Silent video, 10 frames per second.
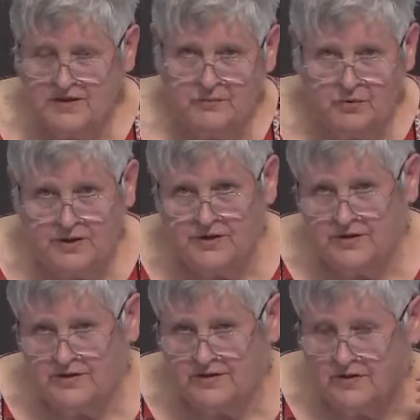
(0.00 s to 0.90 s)
and
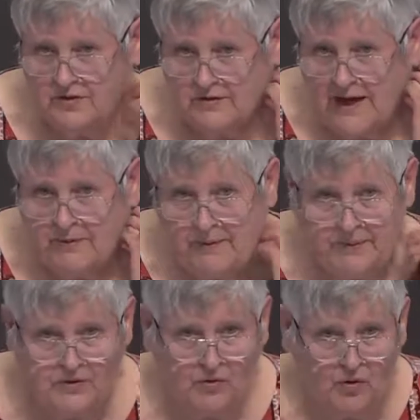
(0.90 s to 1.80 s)
bridges or highway
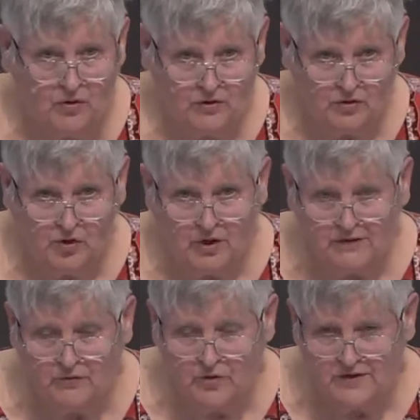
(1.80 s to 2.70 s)
patrol or law
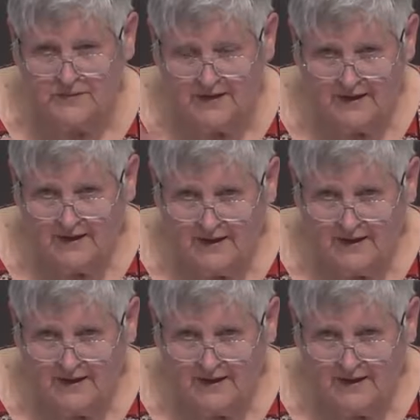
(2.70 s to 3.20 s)
enforcement,